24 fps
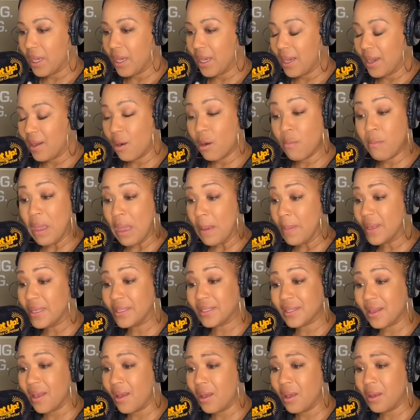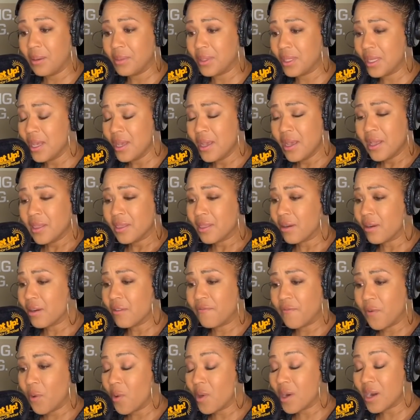Or maybe Psalms
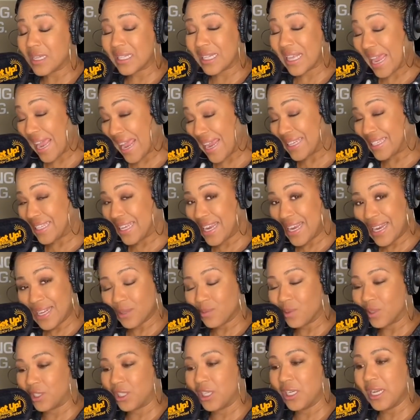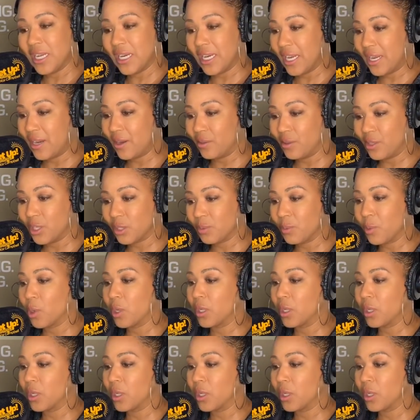34:18 is what you need to hear this morning.